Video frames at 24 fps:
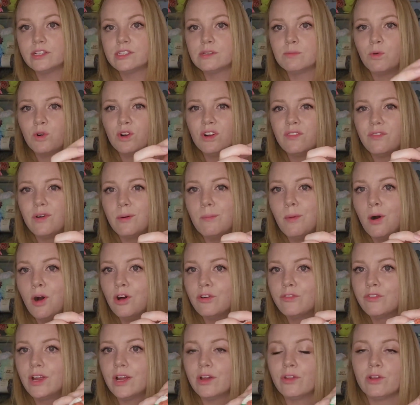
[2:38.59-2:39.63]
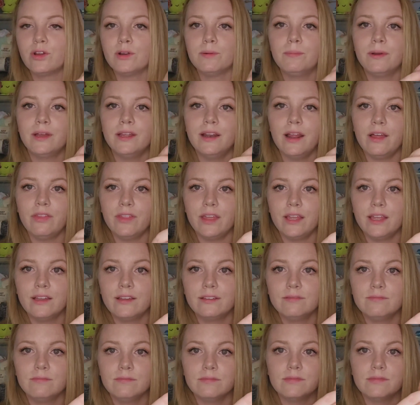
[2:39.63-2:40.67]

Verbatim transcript: It's more of a mauve color, but I think it